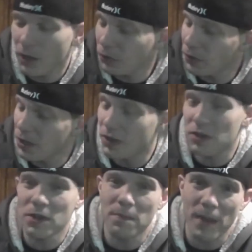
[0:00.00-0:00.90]
I also think
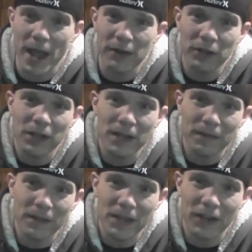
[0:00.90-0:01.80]
the battery
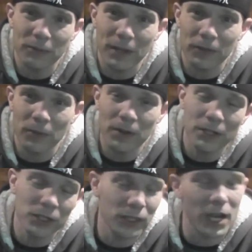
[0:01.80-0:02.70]
life on the Xbox One
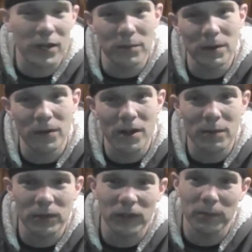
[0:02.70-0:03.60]
controller, I could be wrong
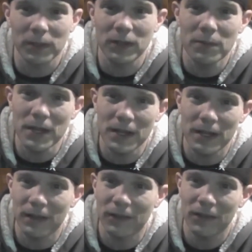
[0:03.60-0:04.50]
about this, but to me
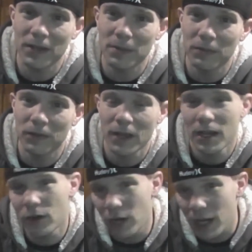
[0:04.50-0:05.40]
it seems, you know,